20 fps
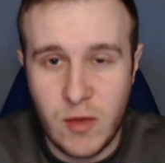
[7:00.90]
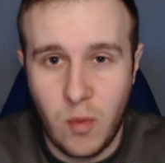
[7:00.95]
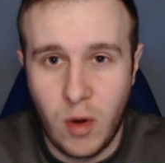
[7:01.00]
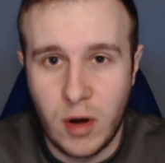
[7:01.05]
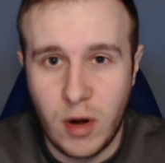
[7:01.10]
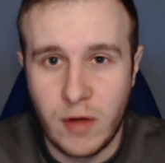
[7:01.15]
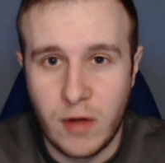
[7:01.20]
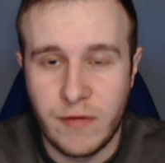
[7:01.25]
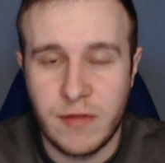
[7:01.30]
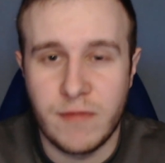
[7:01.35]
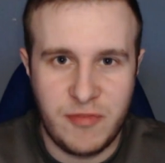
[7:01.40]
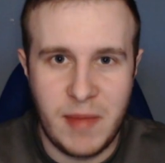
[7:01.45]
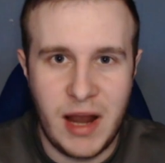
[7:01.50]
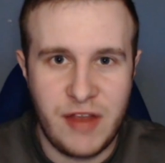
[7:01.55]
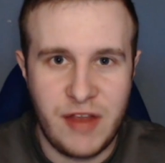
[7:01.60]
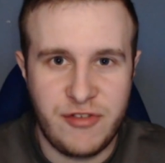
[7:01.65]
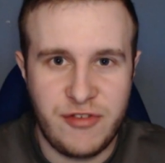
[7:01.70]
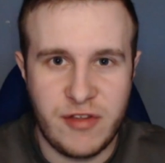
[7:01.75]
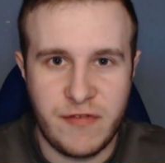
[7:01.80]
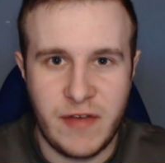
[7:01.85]
one of them
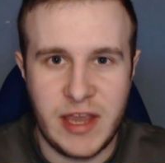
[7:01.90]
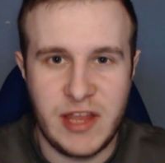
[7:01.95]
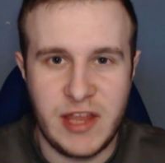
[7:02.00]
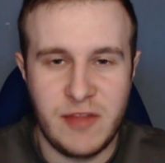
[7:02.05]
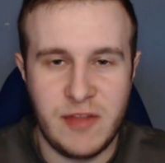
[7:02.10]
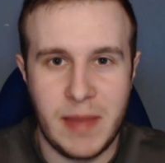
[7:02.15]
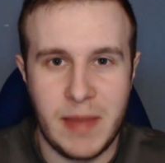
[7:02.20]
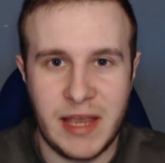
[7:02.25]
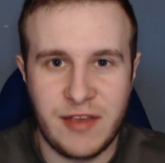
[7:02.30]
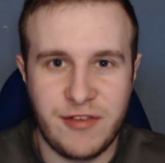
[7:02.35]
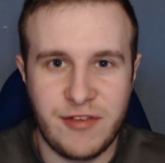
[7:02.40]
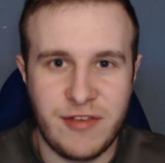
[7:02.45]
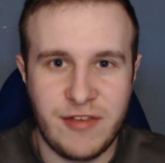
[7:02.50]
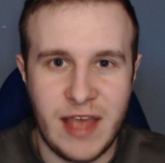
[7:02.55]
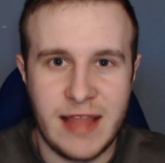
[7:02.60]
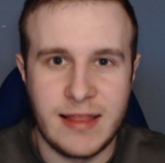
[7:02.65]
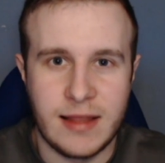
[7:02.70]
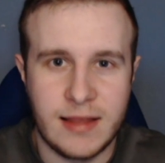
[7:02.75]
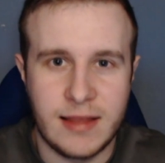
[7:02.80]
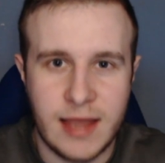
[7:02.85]
managed to find Big
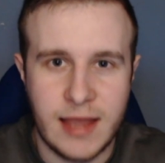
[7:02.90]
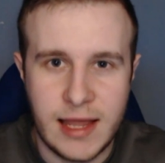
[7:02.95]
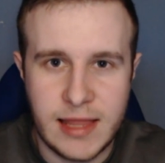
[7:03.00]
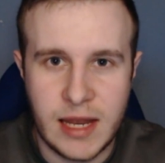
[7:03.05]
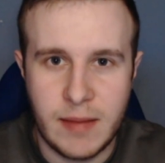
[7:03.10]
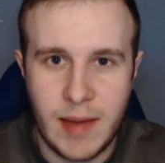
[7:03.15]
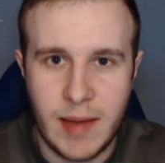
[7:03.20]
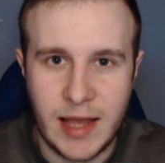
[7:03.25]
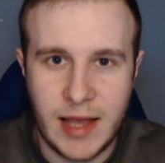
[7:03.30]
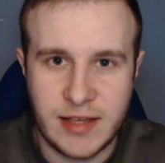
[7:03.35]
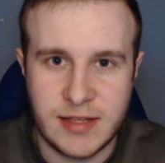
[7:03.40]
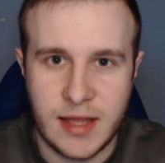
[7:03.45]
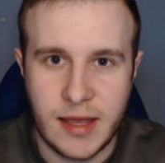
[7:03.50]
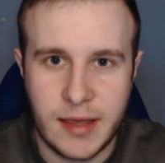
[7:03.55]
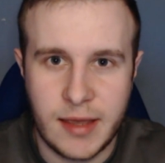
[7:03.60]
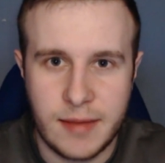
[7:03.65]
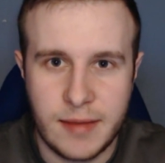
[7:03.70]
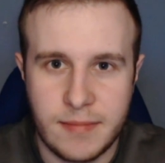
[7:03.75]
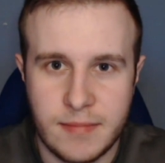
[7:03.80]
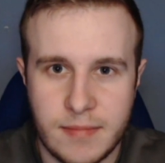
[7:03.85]
Said the Ted at the back stick.